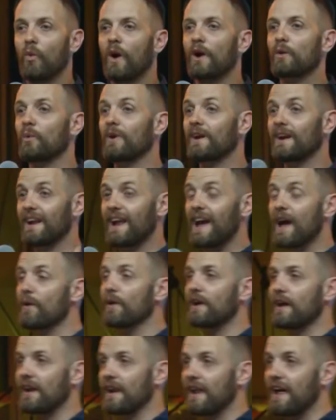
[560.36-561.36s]
What we
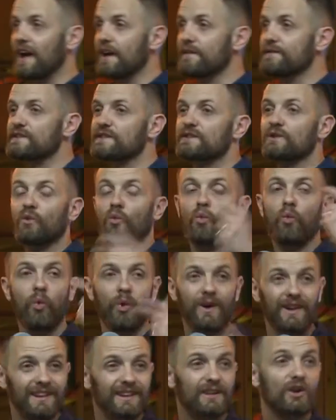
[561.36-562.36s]
allow in our lives
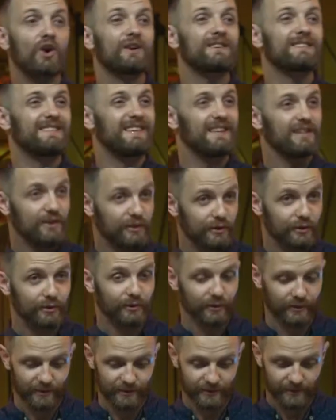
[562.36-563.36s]
will
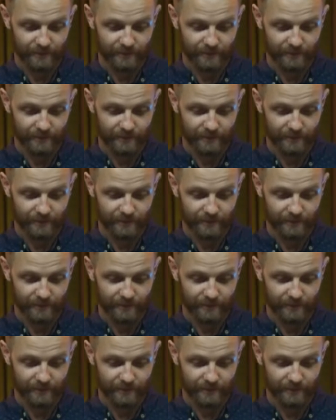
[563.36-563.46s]
continue.